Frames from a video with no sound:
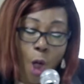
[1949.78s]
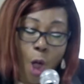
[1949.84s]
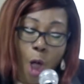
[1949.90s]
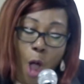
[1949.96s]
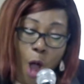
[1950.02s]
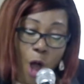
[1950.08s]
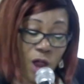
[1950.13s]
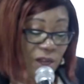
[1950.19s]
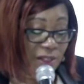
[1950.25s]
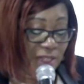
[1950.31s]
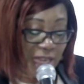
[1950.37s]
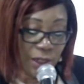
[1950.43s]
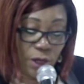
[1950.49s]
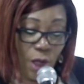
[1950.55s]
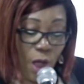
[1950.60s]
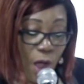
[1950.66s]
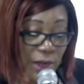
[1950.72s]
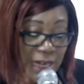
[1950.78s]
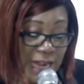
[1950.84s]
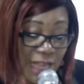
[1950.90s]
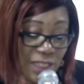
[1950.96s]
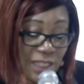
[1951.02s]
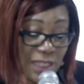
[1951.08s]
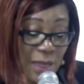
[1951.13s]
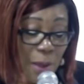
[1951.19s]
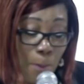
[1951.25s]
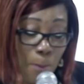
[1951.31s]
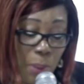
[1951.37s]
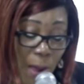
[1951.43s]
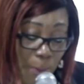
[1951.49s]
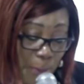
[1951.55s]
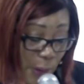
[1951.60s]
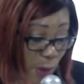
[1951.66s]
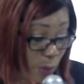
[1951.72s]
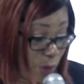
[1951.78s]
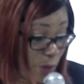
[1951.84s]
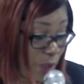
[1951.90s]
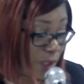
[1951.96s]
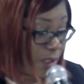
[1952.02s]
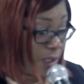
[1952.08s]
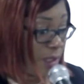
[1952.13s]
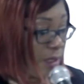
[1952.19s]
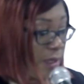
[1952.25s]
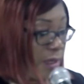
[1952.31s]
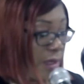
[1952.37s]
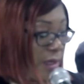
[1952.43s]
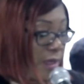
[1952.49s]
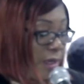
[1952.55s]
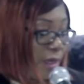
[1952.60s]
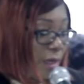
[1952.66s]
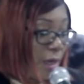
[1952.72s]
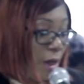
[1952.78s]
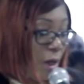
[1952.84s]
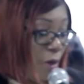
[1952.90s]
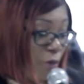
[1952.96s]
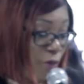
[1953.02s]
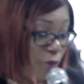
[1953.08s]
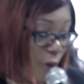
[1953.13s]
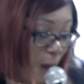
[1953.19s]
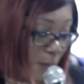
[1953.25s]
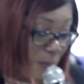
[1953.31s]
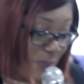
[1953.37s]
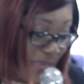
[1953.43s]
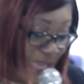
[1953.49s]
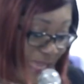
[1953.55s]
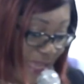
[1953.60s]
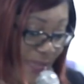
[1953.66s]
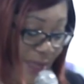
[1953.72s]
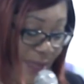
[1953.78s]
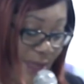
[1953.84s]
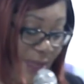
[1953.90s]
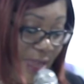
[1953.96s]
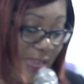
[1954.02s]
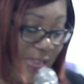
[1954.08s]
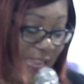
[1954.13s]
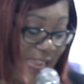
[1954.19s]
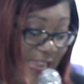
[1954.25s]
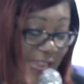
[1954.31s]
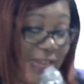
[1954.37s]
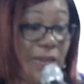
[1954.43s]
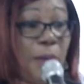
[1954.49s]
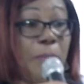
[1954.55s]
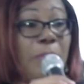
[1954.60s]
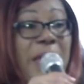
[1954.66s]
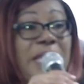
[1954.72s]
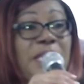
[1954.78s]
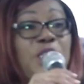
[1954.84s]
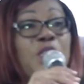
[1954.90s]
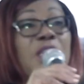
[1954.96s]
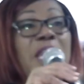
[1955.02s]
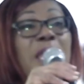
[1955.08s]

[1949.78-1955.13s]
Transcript: all that God has purposed for me in the mighty